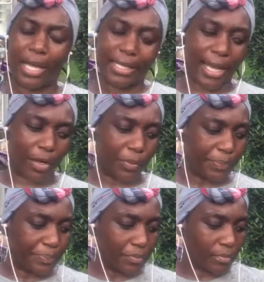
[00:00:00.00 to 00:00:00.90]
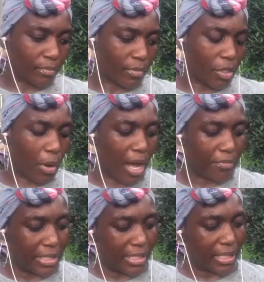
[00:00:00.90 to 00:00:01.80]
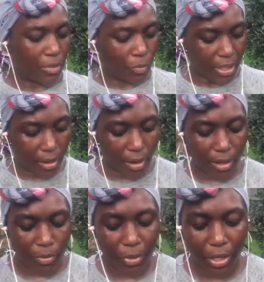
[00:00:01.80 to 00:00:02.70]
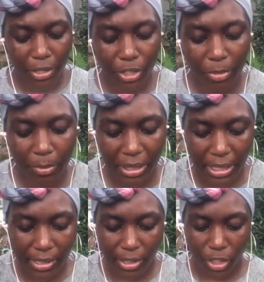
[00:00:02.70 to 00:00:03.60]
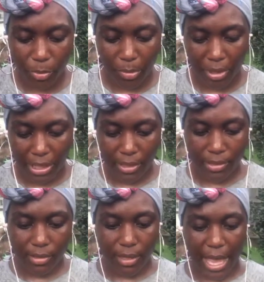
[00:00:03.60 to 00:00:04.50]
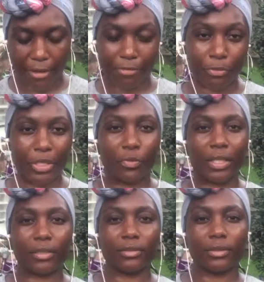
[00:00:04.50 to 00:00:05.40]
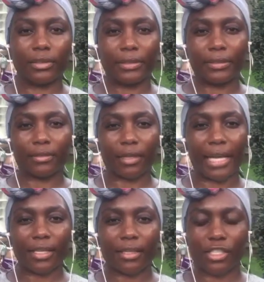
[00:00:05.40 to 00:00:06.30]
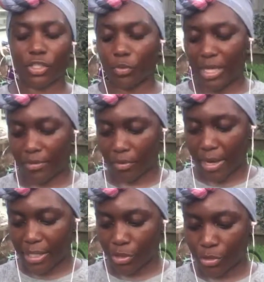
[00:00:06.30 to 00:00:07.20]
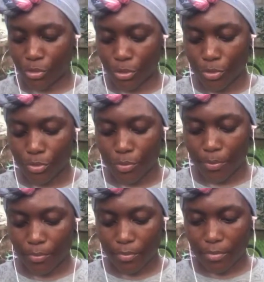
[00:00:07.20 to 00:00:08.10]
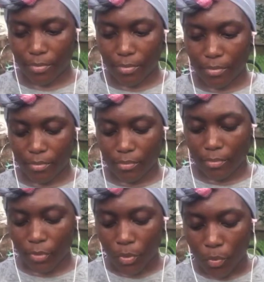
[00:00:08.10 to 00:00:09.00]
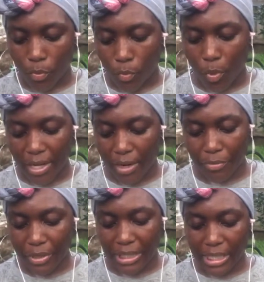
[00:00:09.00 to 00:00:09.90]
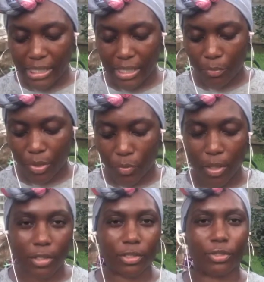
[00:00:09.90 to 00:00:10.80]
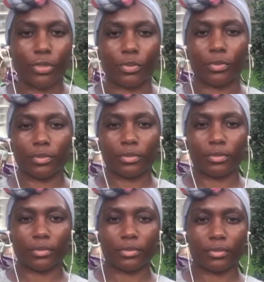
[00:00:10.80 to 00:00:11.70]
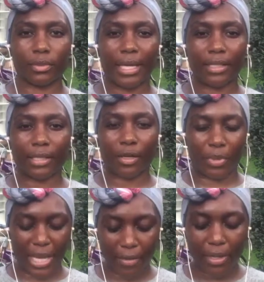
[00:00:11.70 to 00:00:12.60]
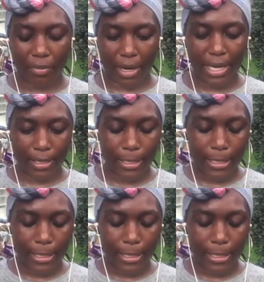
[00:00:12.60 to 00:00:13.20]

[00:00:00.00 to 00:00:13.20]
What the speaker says: Now, obviously we are human beings, and human beings have free will, right? And so we have the right to do whatever it is that we want to do, right? Like, we have that right.